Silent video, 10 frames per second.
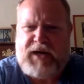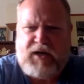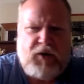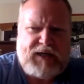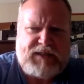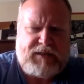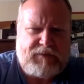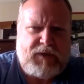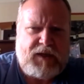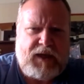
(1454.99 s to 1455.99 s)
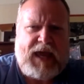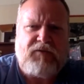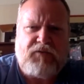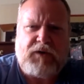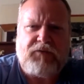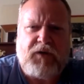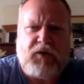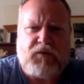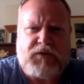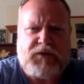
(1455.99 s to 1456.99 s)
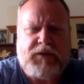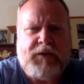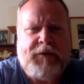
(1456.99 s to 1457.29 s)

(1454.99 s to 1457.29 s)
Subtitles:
I know I did a handful of those.